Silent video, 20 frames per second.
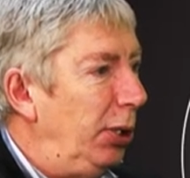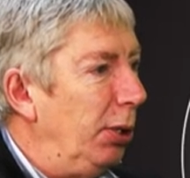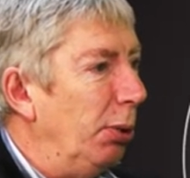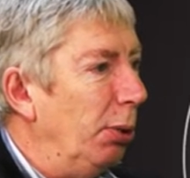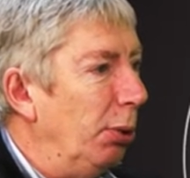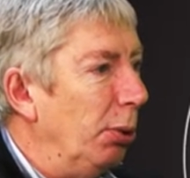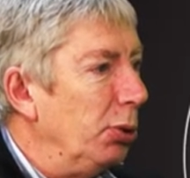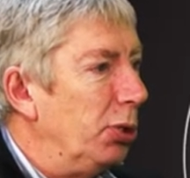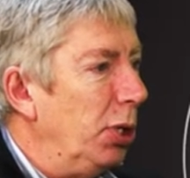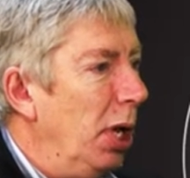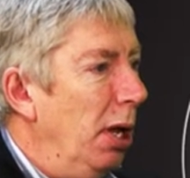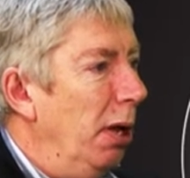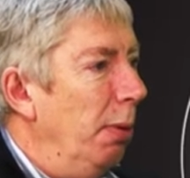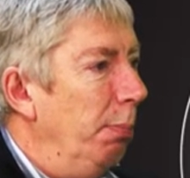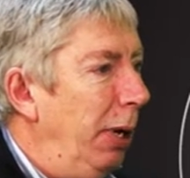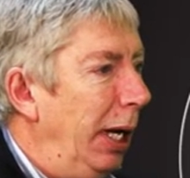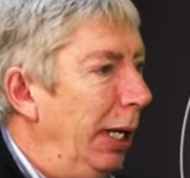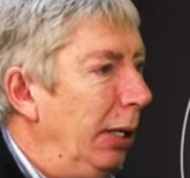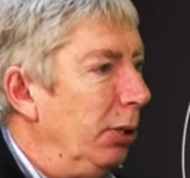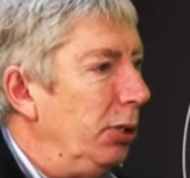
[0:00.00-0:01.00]
calls,
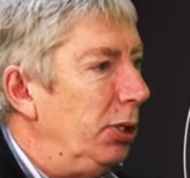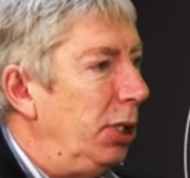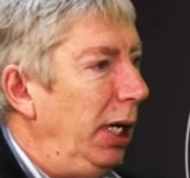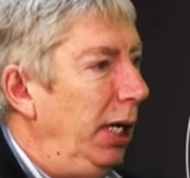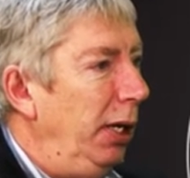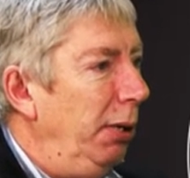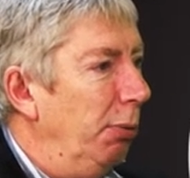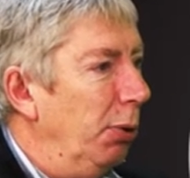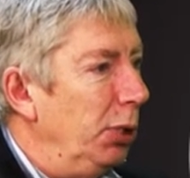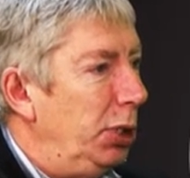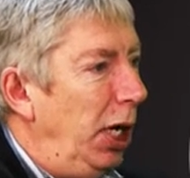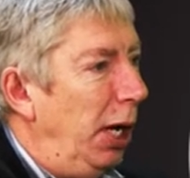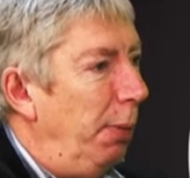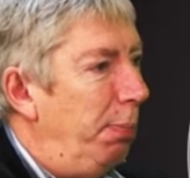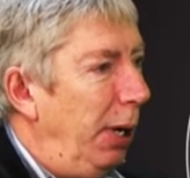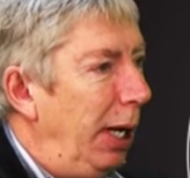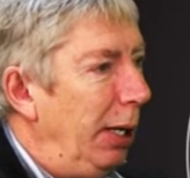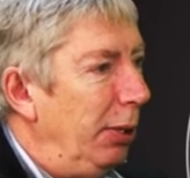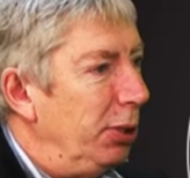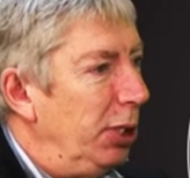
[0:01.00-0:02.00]
penalty, was it a
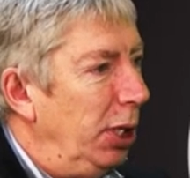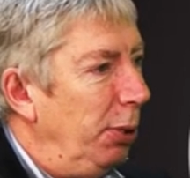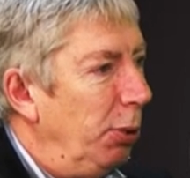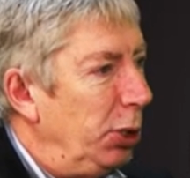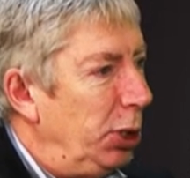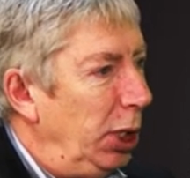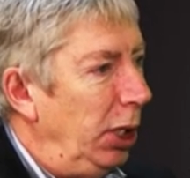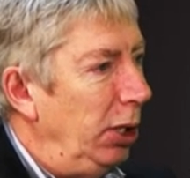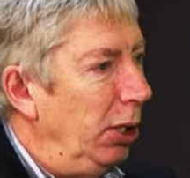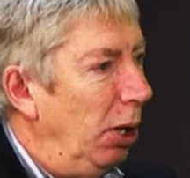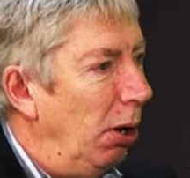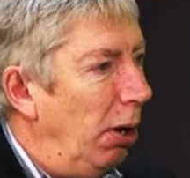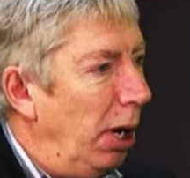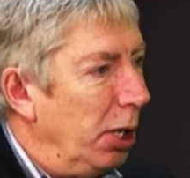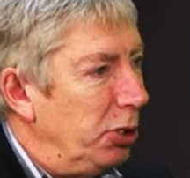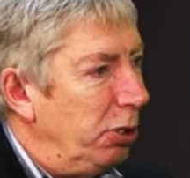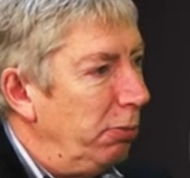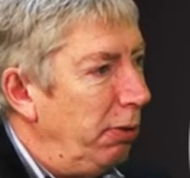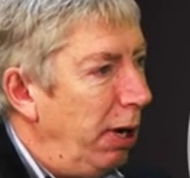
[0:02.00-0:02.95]
penalty, was it not, as the